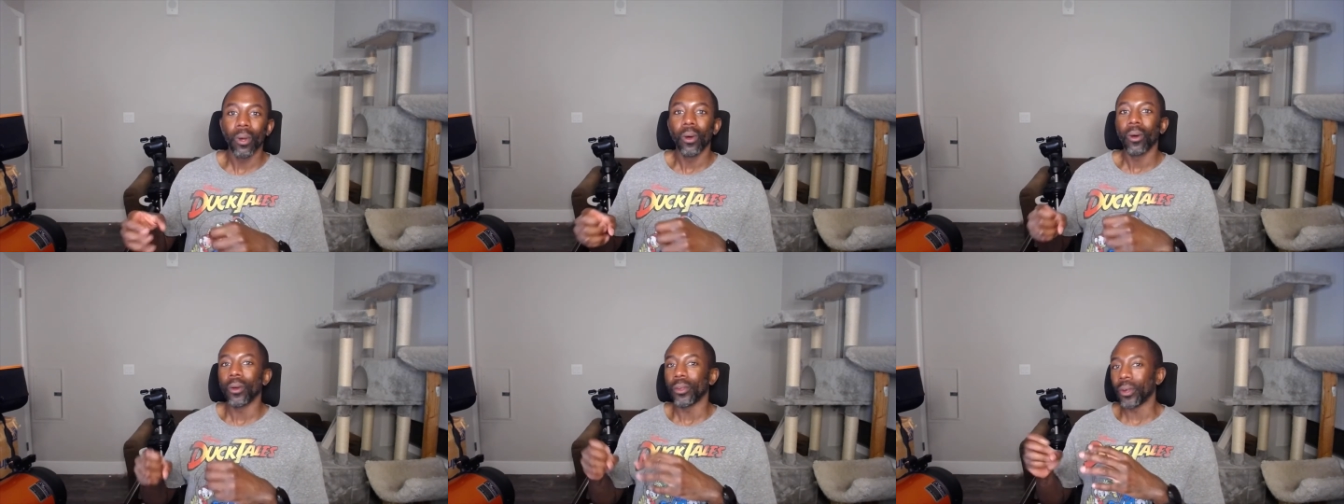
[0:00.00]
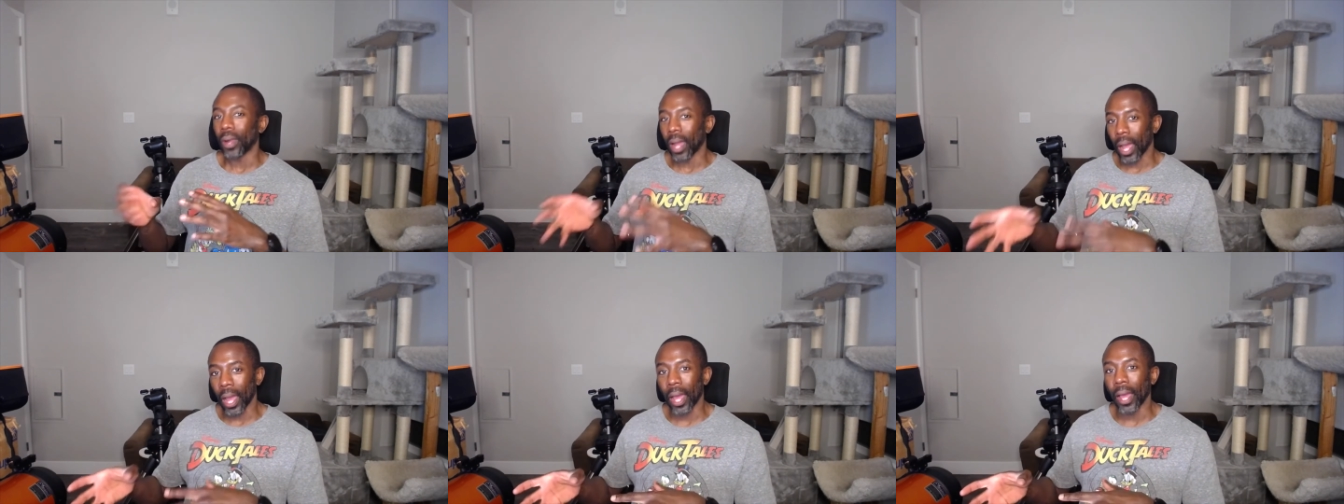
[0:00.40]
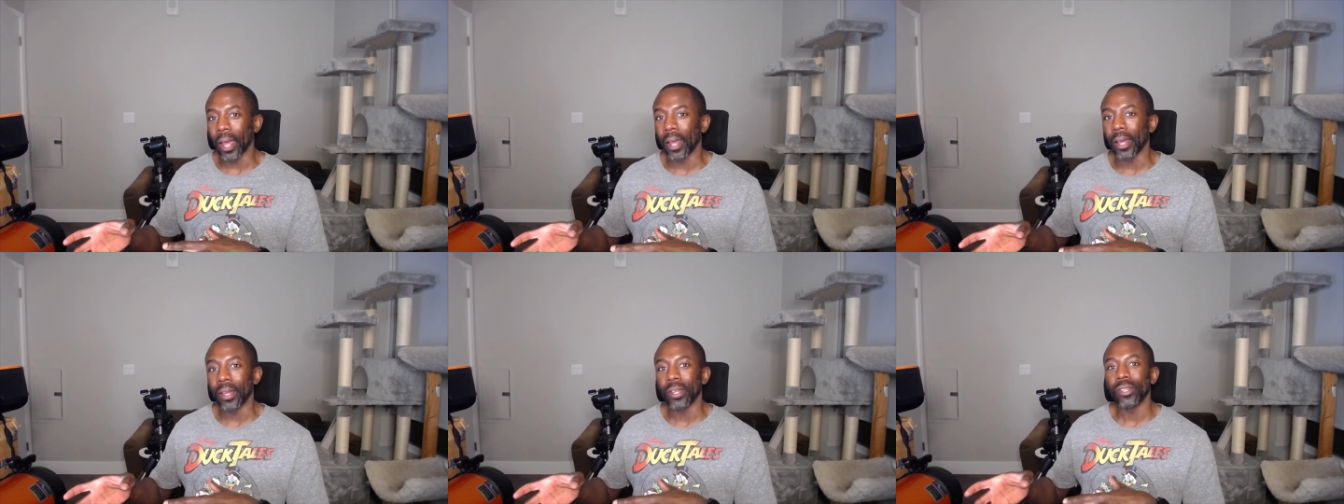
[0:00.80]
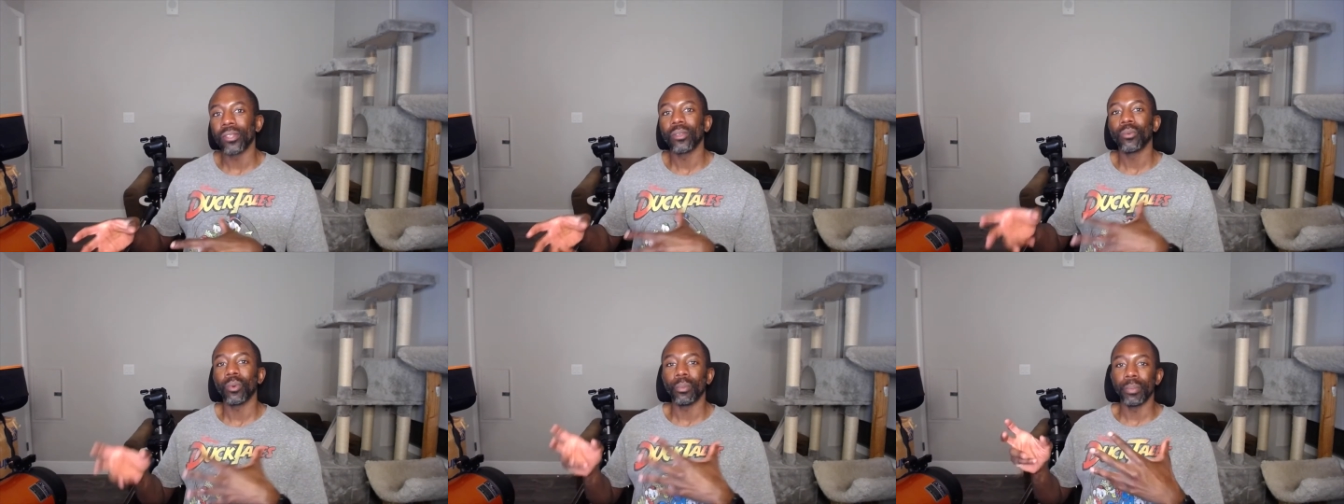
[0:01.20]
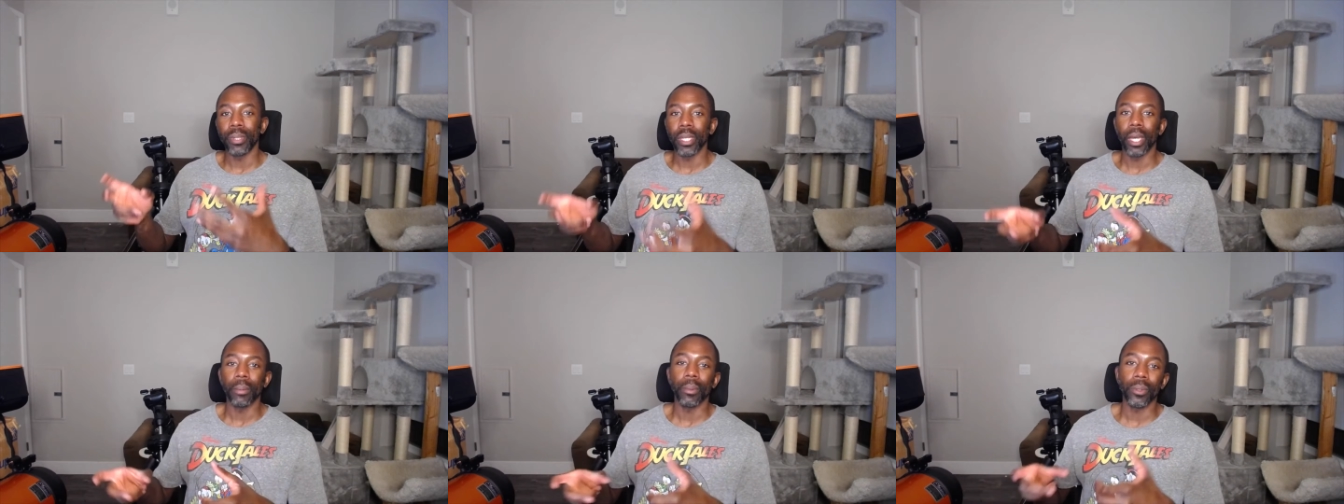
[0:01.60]
or your eyes will be
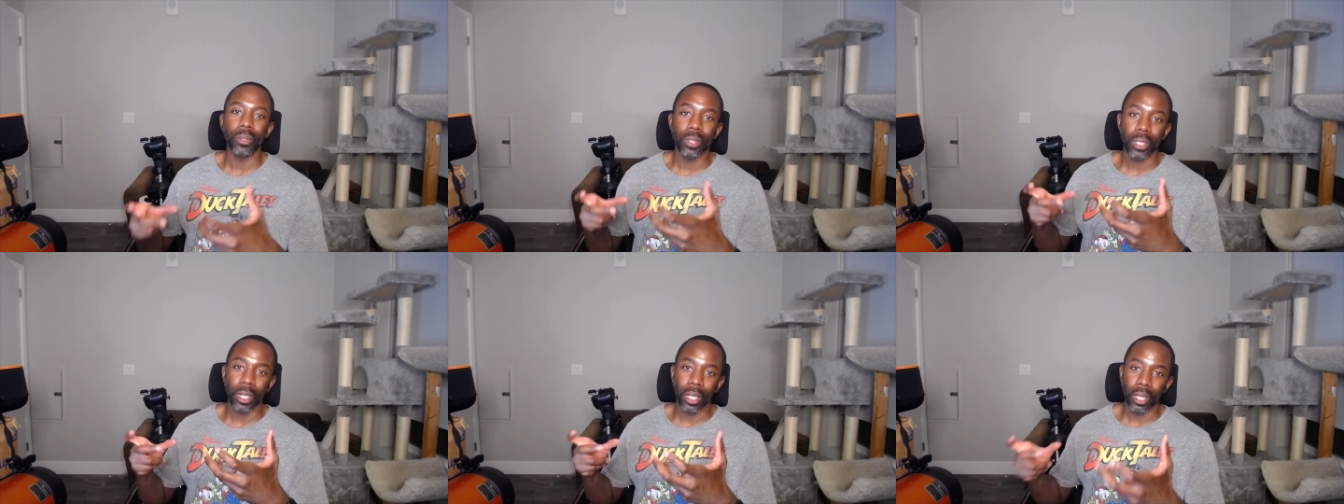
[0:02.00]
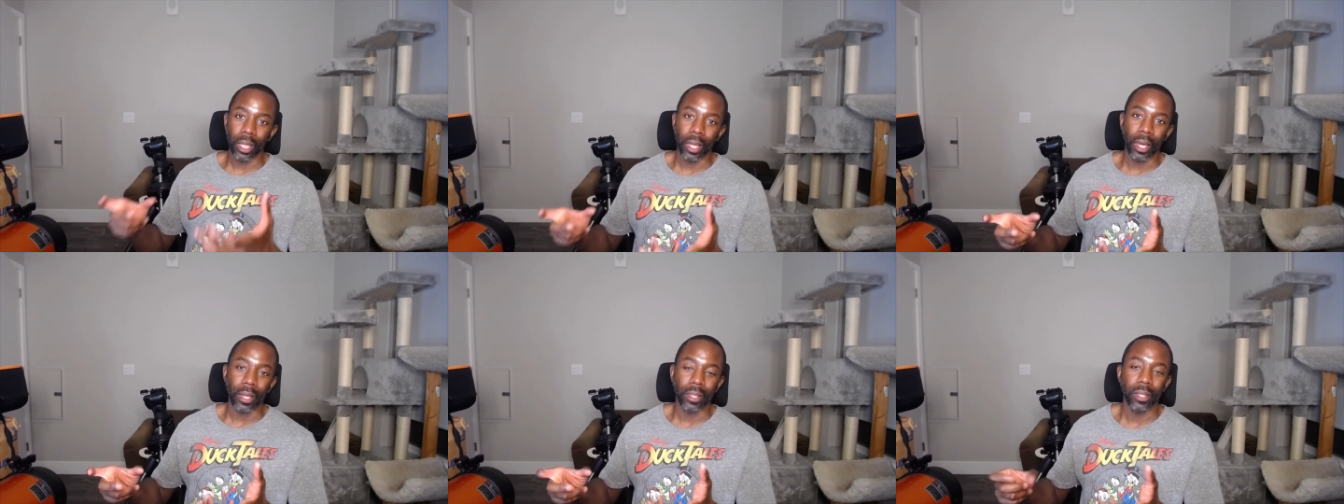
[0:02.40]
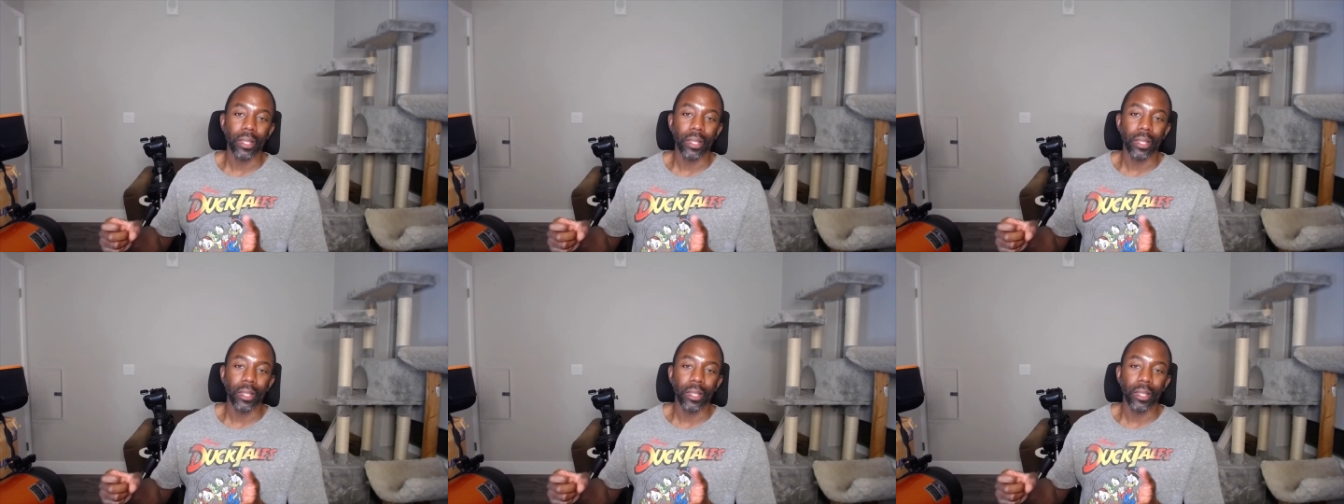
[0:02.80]
able to collect